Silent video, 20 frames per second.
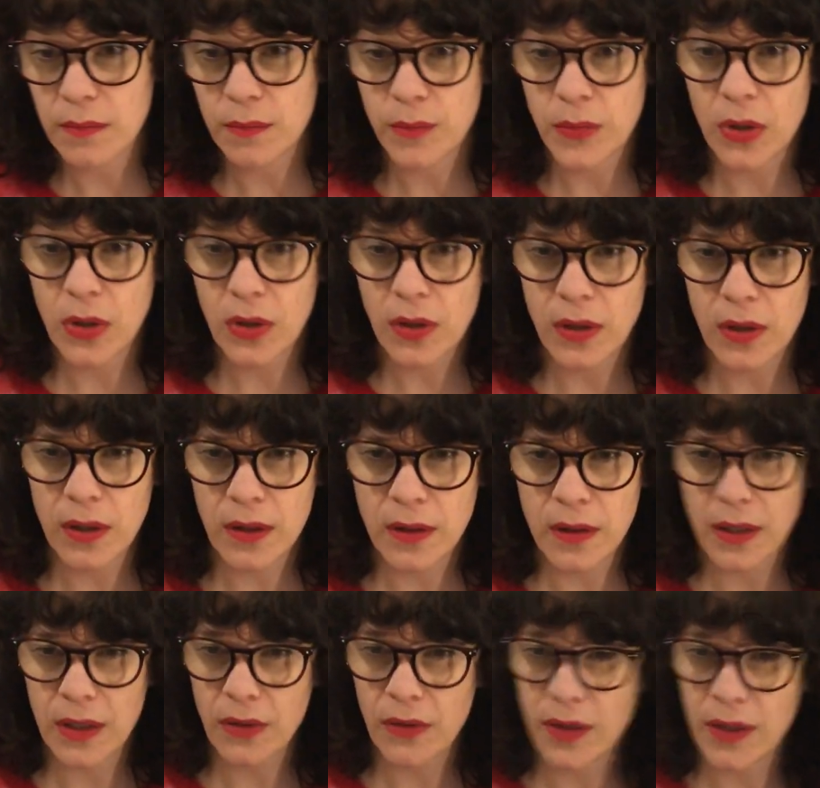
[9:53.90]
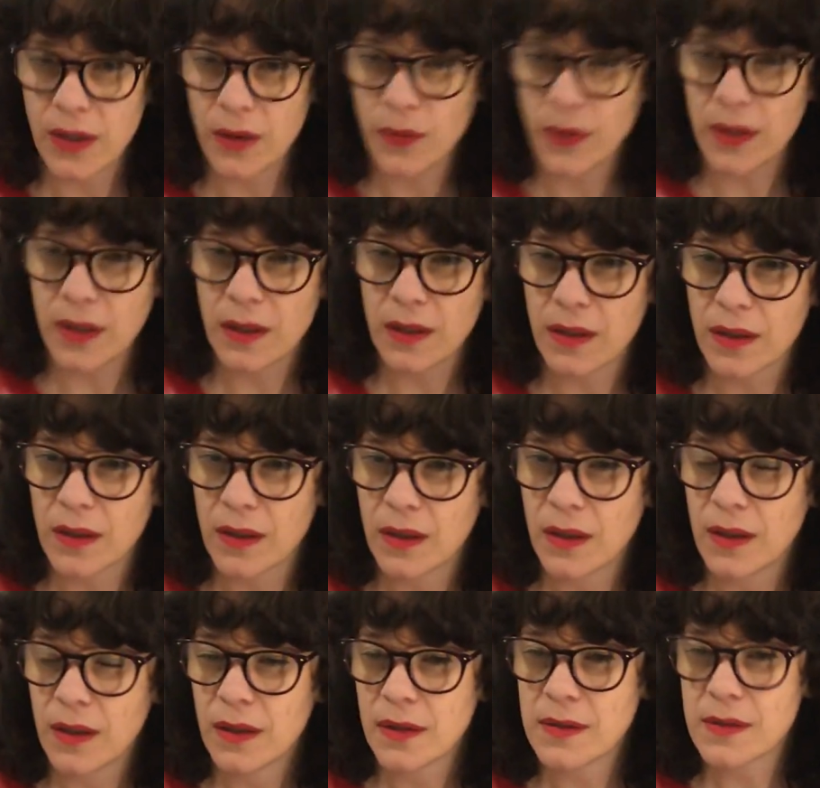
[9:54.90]
behind there anyway.
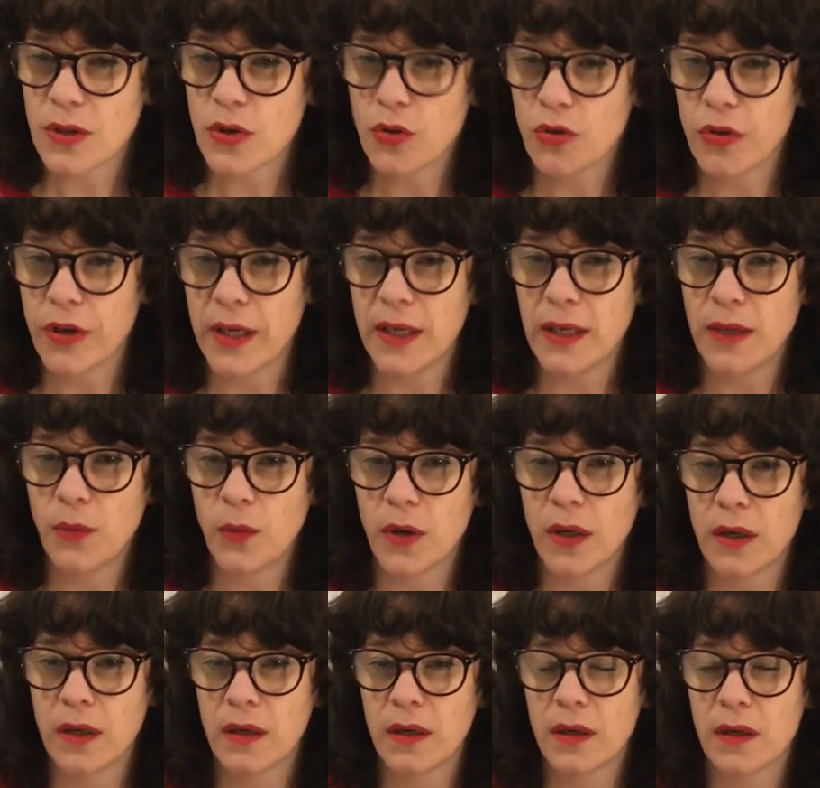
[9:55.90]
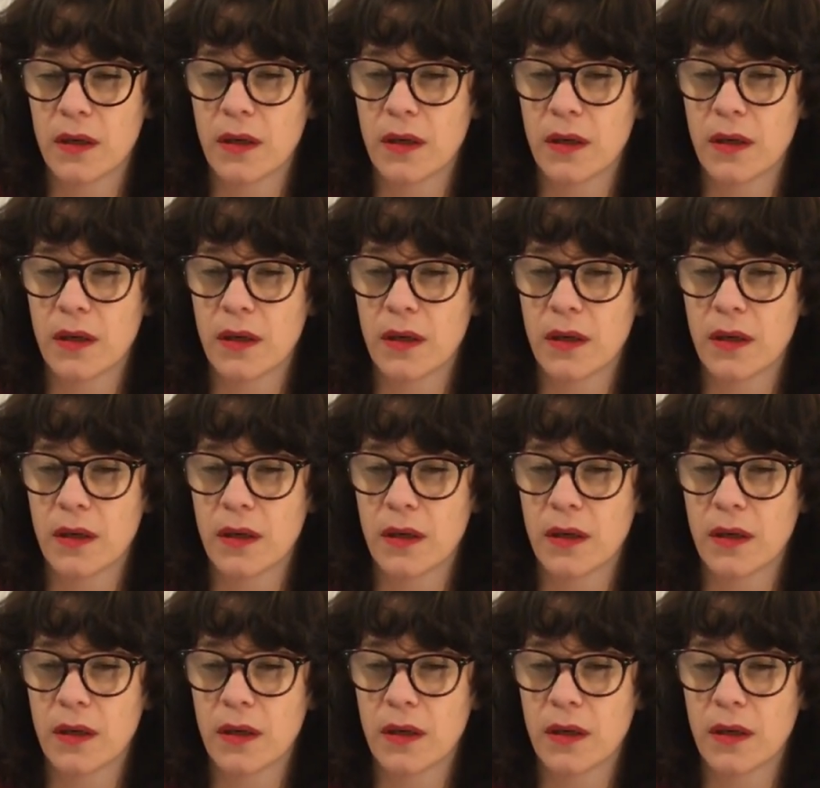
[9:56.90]
It's a green one.